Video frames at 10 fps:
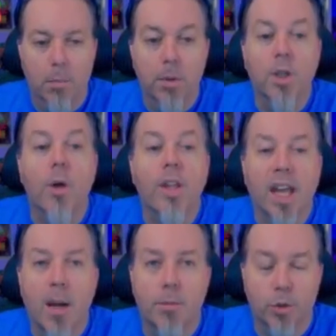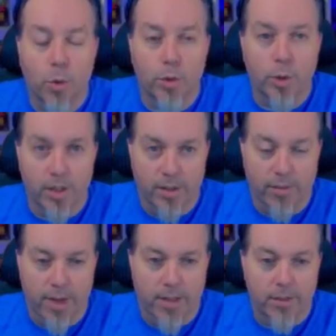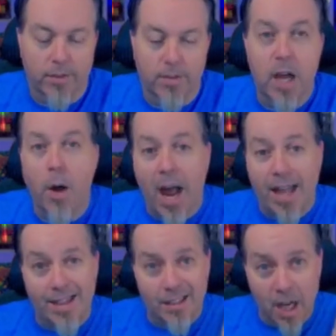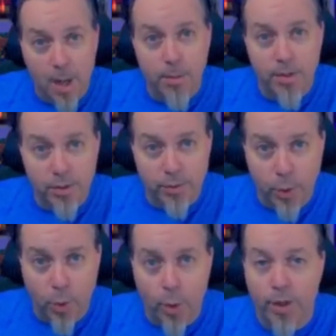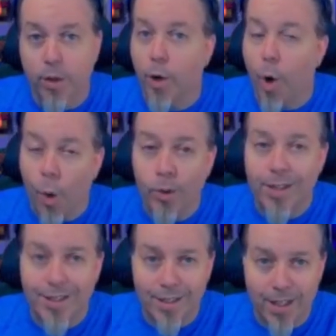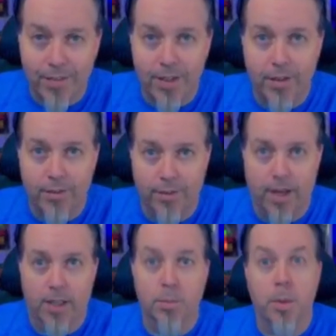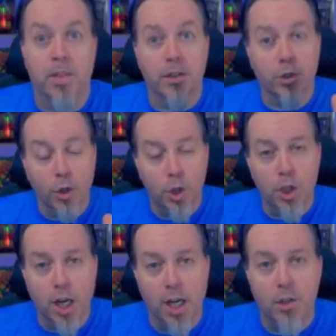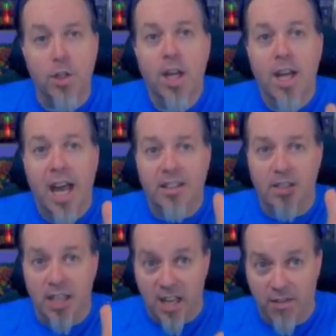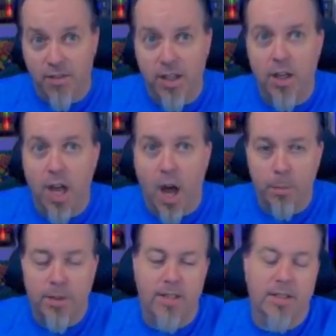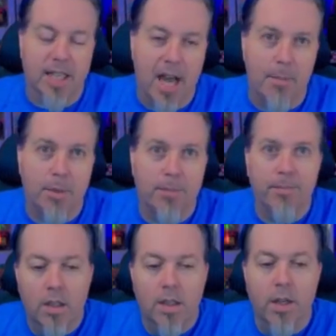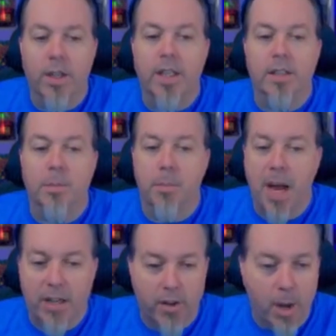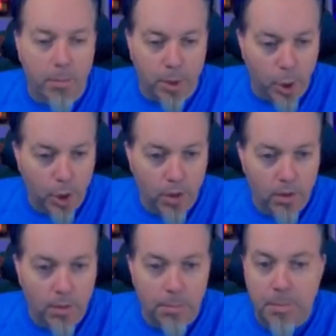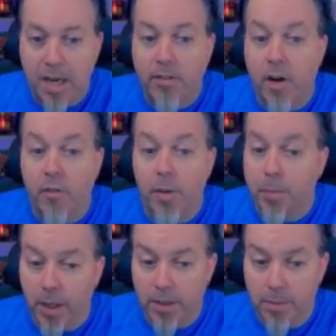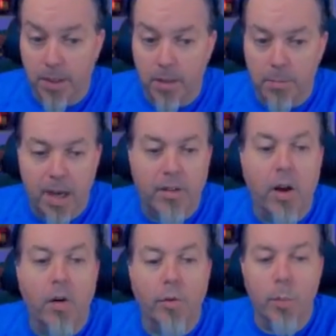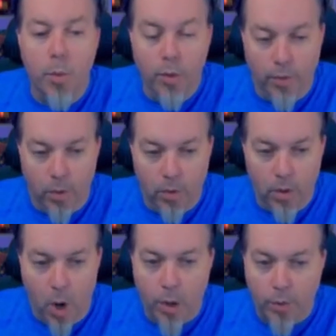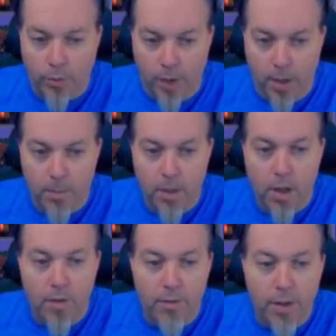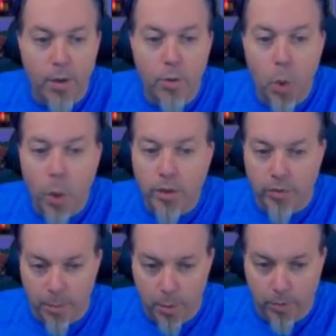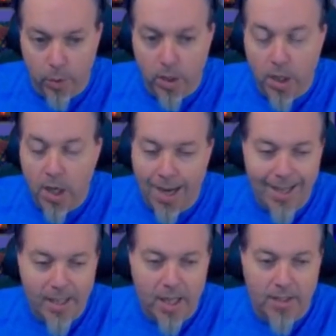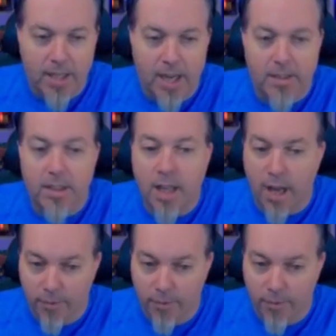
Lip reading: Below the camera source are the effects. Now, at the time of this recording, there are only 7 effects, but this could change as NVIDIA updates the app. There is background blur, background replacement, background removal, auto frame, video noise removal, eye contact, and